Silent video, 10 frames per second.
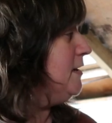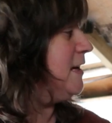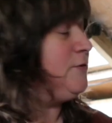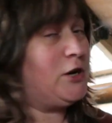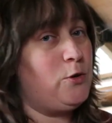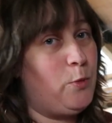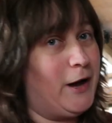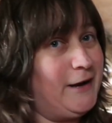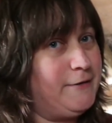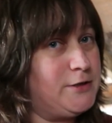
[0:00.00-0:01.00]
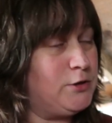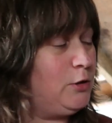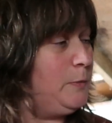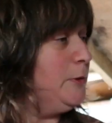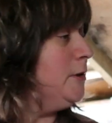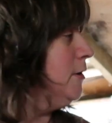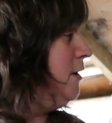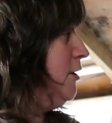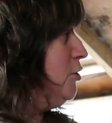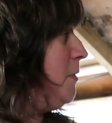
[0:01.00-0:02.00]
instead of trying to wire it up,
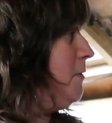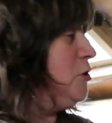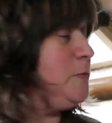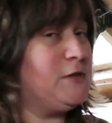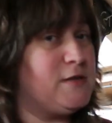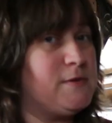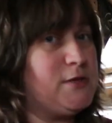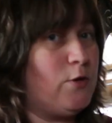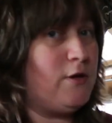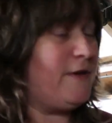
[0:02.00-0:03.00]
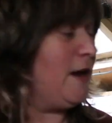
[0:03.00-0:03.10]
you should maybe just put some solar